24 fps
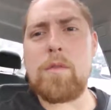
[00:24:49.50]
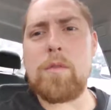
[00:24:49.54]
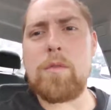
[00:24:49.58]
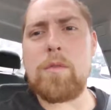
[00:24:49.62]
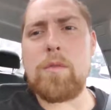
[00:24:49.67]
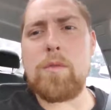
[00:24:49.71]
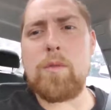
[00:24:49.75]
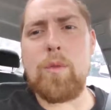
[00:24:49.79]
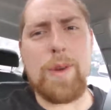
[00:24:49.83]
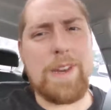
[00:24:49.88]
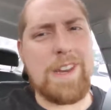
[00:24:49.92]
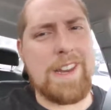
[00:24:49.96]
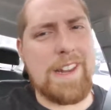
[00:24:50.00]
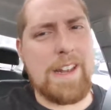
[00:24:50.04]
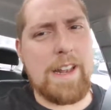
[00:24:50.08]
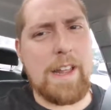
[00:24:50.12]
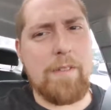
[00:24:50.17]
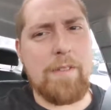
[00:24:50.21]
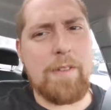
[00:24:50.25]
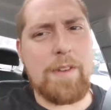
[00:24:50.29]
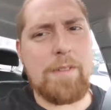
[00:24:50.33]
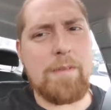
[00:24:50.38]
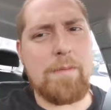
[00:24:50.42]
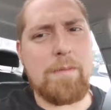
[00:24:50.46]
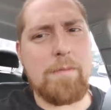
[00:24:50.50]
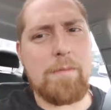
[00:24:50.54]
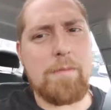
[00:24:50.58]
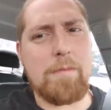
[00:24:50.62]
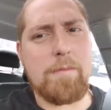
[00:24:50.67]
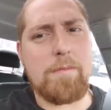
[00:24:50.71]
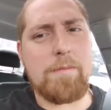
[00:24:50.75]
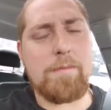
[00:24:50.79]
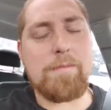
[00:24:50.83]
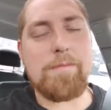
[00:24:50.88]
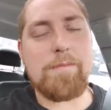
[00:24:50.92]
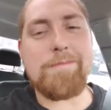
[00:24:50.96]
2011.
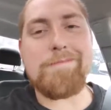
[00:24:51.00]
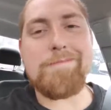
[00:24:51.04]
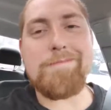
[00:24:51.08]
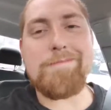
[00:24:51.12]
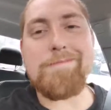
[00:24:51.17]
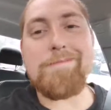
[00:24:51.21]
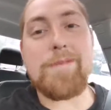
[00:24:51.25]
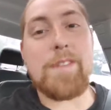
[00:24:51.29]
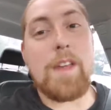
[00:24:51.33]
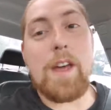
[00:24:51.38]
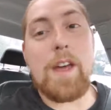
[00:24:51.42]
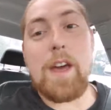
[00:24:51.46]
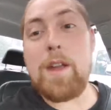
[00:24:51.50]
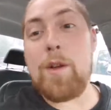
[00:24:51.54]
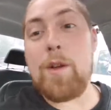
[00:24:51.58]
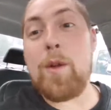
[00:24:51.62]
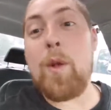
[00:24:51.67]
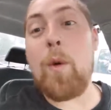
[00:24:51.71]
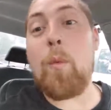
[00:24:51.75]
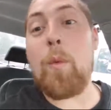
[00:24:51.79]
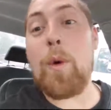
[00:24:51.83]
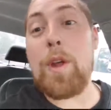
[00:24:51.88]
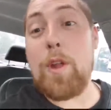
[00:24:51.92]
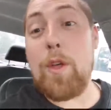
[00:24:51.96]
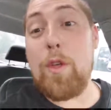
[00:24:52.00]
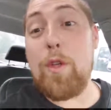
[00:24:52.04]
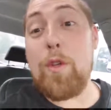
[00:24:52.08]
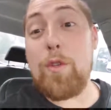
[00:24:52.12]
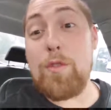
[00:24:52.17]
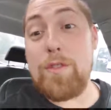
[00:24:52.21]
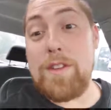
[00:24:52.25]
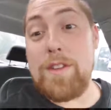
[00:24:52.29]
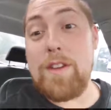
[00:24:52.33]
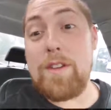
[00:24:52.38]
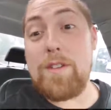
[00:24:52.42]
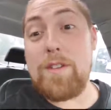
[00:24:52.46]
I don't know. One of
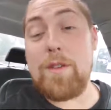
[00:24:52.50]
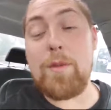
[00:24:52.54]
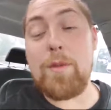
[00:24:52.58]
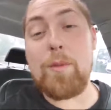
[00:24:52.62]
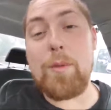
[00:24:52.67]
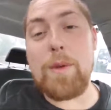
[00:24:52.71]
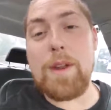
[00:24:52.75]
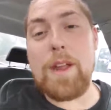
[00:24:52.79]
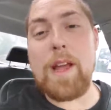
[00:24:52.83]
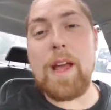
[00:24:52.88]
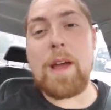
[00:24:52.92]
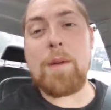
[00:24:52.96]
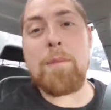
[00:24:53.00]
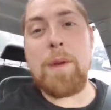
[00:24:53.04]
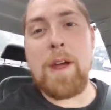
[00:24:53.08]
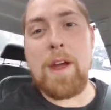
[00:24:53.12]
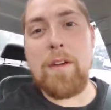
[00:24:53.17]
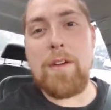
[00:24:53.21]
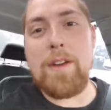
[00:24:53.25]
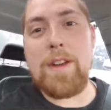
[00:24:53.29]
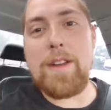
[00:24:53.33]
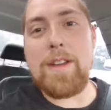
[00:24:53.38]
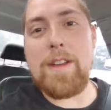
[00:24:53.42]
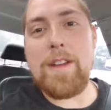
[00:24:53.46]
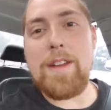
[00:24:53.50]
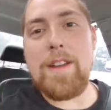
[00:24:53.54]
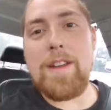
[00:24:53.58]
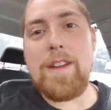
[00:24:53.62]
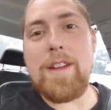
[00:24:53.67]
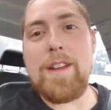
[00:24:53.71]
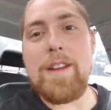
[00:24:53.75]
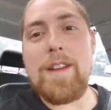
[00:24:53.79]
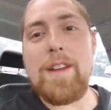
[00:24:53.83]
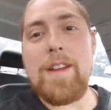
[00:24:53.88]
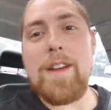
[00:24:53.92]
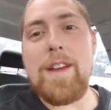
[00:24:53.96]
those years is when I got married.
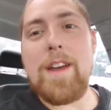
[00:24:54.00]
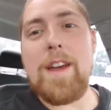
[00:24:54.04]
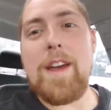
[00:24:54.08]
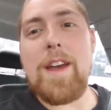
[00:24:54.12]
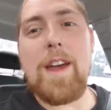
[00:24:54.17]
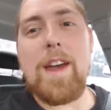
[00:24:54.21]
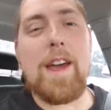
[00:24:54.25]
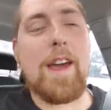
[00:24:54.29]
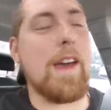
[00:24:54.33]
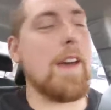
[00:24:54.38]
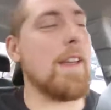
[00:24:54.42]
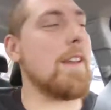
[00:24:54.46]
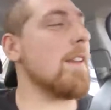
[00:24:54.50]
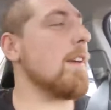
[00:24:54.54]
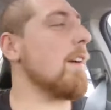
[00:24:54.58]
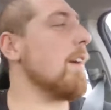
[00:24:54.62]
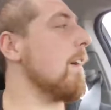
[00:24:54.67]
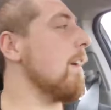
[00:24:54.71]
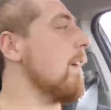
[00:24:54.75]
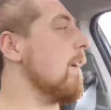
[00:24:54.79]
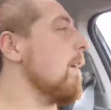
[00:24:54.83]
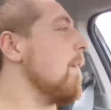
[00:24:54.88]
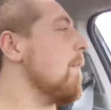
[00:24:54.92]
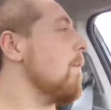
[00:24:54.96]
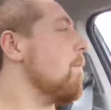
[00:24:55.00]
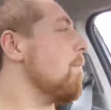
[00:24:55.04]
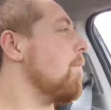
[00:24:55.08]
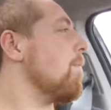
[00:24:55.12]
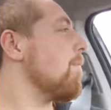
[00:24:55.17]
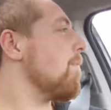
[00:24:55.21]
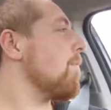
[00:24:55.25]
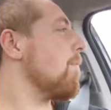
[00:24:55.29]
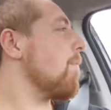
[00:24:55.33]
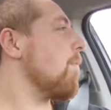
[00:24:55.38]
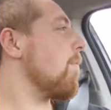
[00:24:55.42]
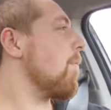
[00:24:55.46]
And
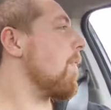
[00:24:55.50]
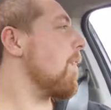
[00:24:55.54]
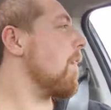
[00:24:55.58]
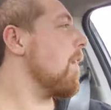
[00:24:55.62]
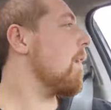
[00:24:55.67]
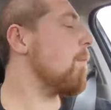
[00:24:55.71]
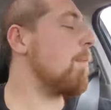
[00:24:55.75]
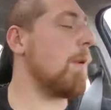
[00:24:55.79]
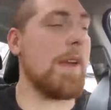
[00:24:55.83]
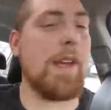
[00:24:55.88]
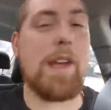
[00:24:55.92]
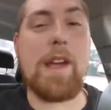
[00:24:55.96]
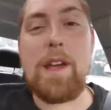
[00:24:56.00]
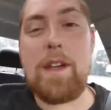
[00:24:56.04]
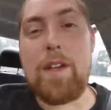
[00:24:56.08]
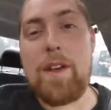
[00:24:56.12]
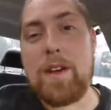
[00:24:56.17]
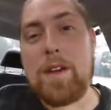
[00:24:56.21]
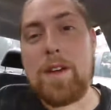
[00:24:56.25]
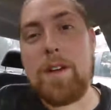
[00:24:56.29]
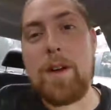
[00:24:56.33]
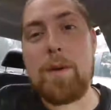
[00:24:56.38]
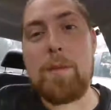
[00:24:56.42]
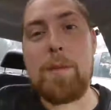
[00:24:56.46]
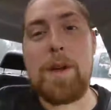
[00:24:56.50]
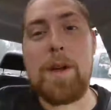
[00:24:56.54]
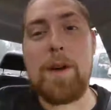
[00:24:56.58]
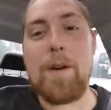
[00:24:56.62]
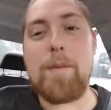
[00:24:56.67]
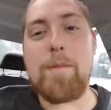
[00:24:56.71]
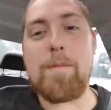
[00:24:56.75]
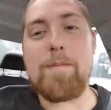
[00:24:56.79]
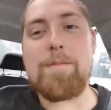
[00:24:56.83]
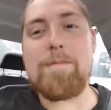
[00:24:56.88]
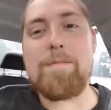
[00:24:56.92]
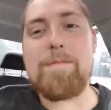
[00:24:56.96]
but yeah, you're gonna hook me
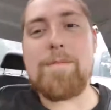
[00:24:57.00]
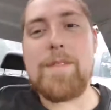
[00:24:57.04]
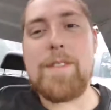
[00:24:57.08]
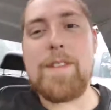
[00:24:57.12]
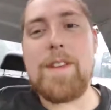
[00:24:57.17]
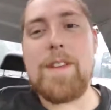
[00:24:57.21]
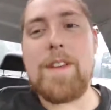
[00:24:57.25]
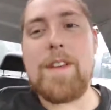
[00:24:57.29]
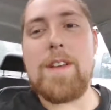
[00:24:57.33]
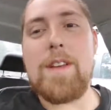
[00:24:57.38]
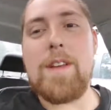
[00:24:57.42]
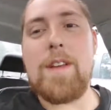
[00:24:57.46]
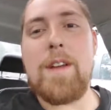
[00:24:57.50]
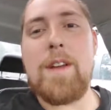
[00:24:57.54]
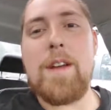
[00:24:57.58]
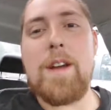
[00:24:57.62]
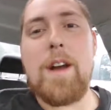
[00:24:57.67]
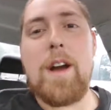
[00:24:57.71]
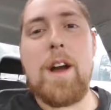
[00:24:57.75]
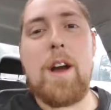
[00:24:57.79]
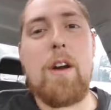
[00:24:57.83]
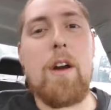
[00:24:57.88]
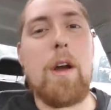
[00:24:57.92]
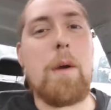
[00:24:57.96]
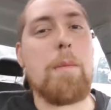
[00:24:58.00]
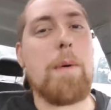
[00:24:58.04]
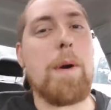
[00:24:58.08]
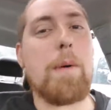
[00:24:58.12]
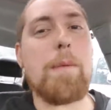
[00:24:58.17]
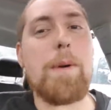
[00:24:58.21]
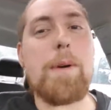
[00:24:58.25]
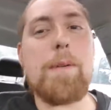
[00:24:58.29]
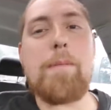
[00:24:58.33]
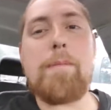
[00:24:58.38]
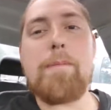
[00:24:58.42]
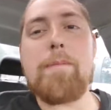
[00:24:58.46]
up. All right,
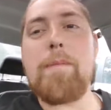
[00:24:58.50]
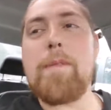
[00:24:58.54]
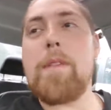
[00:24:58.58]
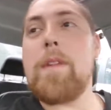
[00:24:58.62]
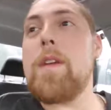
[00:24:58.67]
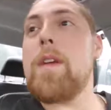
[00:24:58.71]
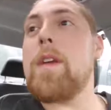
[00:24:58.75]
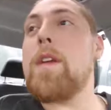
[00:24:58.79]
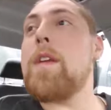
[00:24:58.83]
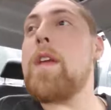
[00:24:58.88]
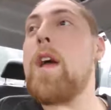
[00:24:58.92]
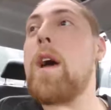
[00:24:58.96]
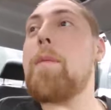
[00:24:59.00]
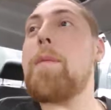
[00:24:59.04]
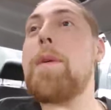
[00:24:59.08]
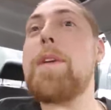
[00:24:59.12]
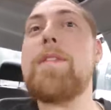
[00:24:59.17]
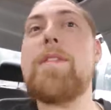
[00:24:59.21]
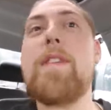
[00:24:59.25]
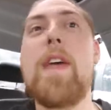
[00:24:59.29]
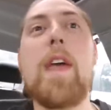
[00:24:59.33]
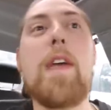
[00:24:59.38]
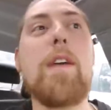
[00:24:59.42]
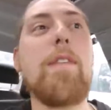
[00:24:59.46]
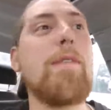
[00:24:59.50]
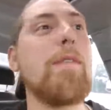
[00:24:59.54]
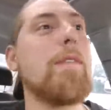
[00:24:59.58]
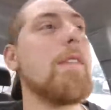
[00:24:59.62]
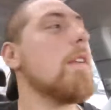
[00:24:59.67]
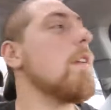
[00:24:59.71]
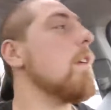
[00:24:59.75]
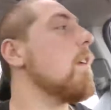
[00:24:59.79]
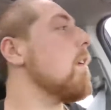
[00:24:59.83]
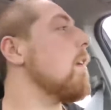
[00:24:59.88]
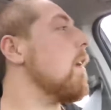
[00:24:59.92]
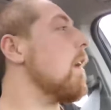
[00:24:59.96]
Baba. Y'all be safe.
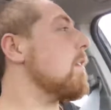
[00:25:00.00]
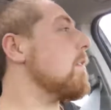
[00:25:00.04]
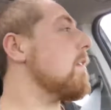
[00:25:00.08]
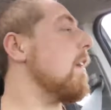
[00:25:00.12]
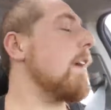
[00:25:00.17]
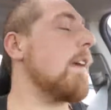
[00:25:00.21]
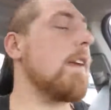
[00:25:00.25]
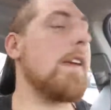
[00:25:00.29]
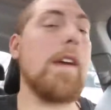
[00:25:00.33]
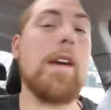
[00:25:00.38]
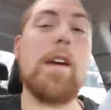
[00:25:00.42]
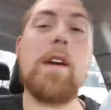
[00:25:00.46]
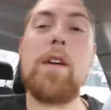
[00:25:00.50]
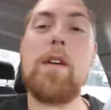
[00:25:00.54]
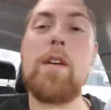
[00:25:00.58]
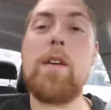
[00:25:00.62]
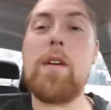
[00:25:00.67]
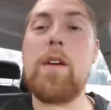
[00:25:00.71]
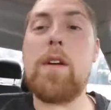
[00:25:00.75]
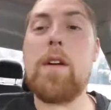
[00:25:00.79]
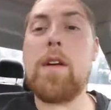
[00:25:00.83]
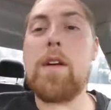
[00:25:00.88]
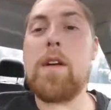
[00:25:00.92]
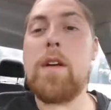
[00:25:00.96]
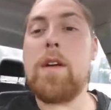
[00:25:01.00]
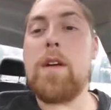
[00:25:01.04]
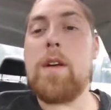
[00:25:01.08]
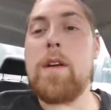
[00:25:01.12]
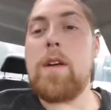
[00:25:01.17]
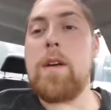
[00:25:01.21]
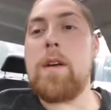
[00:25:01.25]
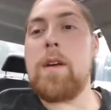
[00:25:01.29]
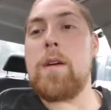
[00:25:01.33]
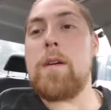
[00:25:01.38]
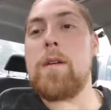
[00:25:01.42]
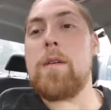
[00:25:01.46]
Y'all take care.
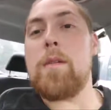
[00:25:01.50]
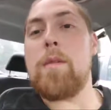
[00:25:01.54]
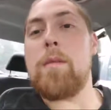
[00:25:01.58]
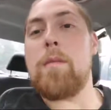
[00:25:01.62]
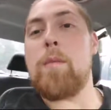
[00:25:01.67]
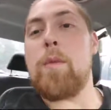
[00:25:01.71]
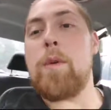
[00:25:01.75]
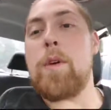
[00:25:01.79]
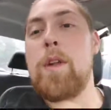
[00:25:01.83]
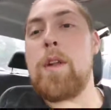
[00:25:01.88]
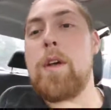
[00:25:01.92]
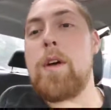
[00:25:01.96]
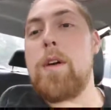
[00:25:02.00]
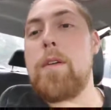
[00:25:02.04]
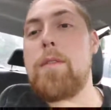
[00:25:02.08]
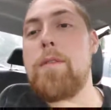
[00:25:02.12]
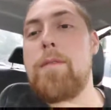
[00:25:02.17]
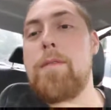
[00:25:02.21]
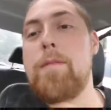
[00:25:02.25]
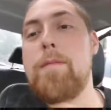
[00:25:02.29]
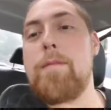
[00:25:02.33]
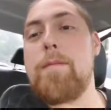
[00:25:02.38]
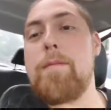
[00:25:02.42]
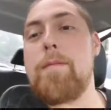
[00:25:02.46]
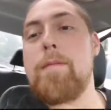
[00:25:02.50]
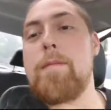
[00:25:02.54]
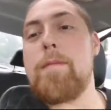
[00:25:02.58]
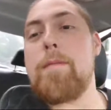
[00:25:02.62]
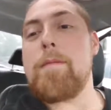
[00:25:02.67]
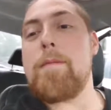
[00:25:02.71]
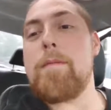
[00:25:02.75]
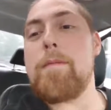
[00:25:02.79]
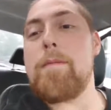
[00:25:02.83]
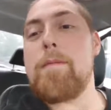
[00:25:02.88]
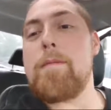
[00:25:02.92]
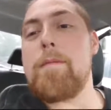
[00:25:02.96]
One love.
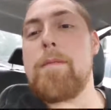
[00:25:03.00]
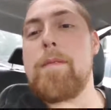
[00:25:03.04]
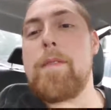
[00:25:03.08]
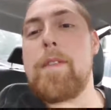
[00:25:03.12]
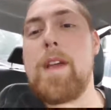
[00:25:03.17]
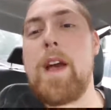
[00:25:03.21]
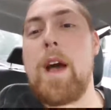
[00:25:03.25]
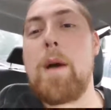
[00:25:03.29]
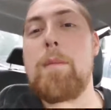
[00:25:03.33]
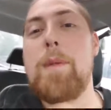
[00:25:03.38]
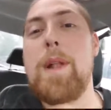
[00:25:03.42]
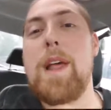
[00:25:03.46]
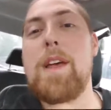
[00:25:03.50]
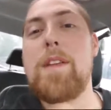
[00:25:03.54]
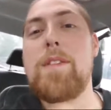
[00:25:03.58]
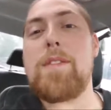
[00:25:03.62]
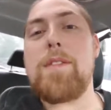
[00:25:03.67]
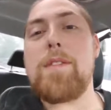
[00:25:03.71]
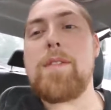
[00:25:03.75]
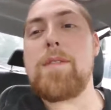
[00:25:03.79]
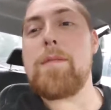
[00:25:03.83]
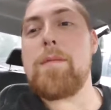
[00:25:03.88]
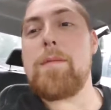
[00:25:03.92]
God bless.